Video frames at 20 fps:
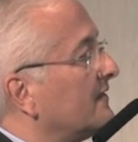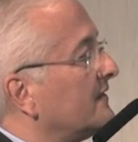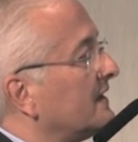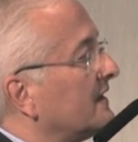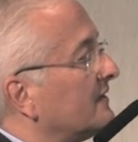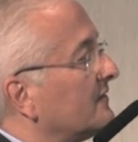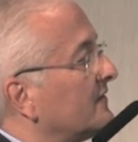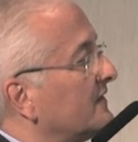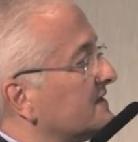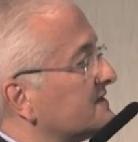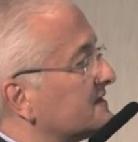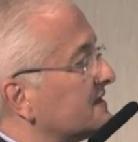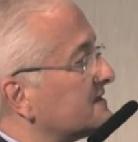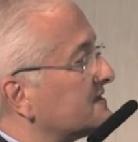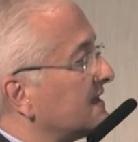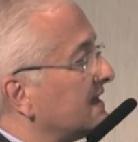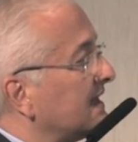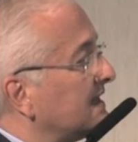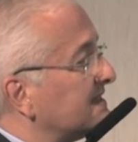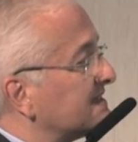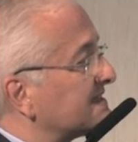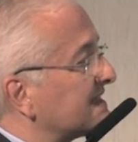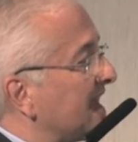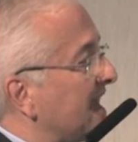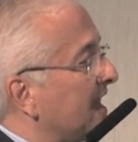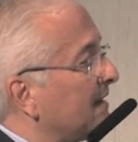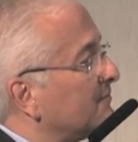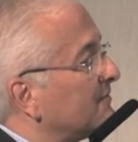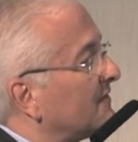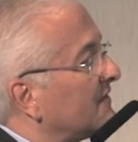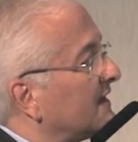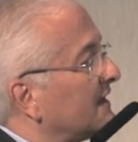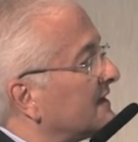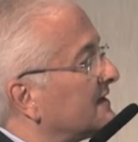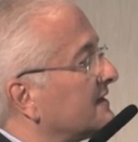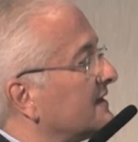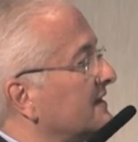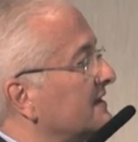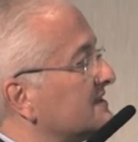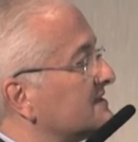This is an enzyme
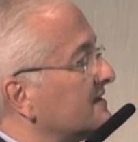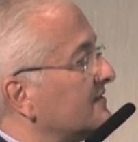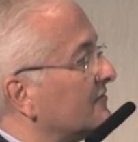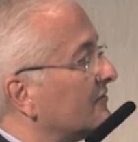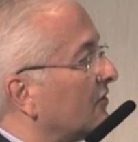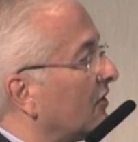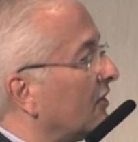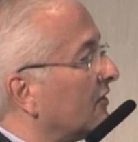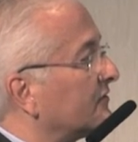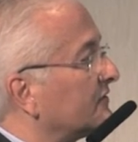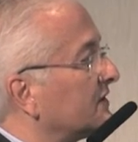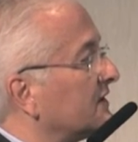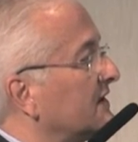that is involved